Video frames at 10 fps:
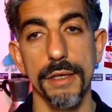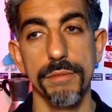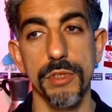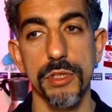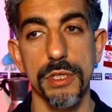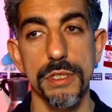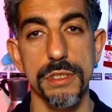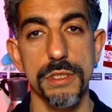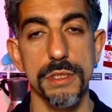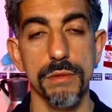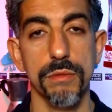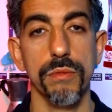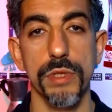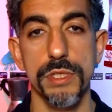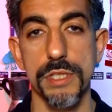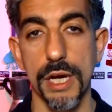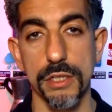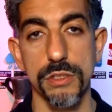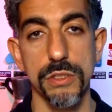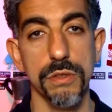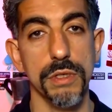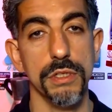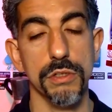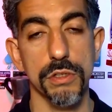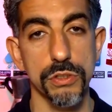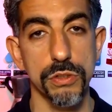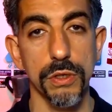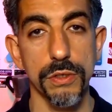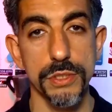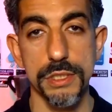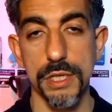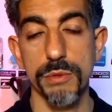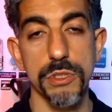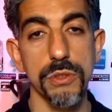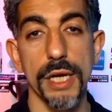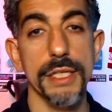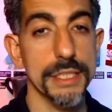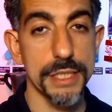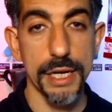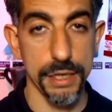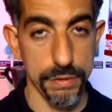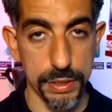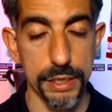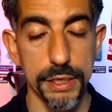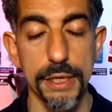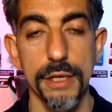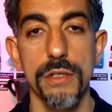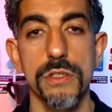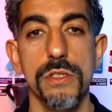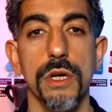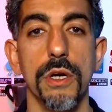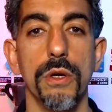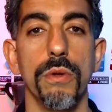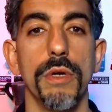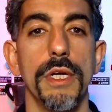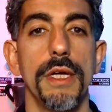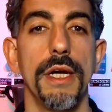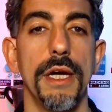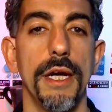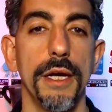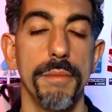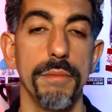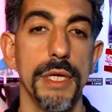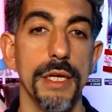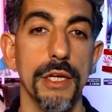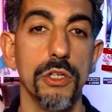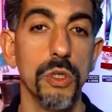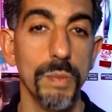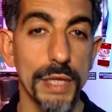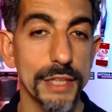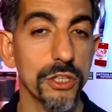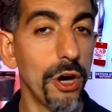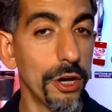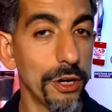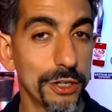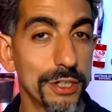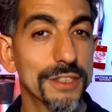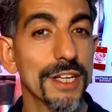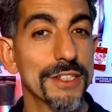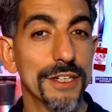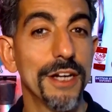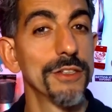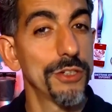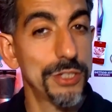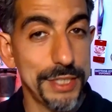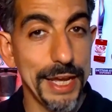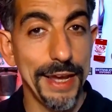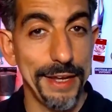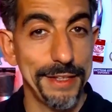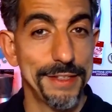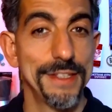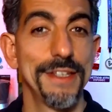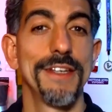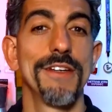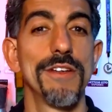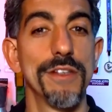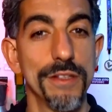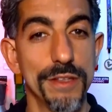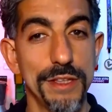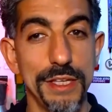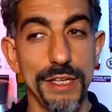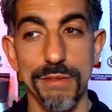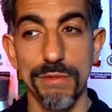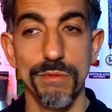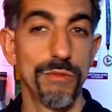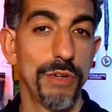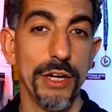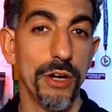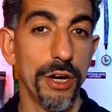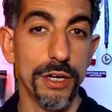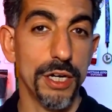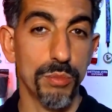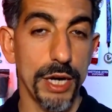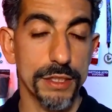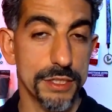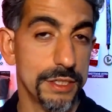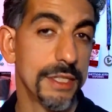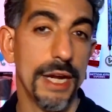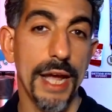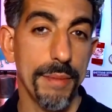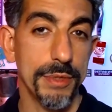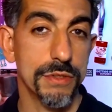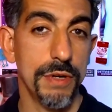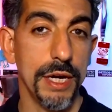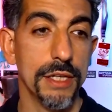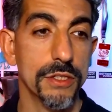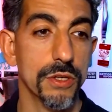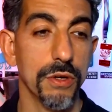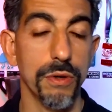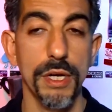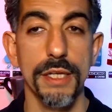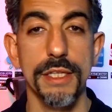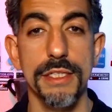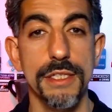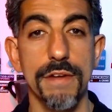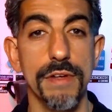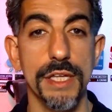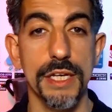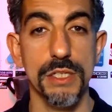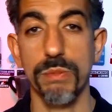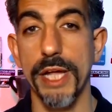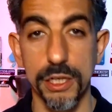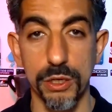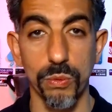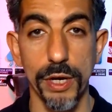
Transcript: because with SOC 2 and your controls, it's up to you how to design it, right? So it could be that the auditor doesn't understand the right auditing practice, and that happens, right? And so they see everything as black and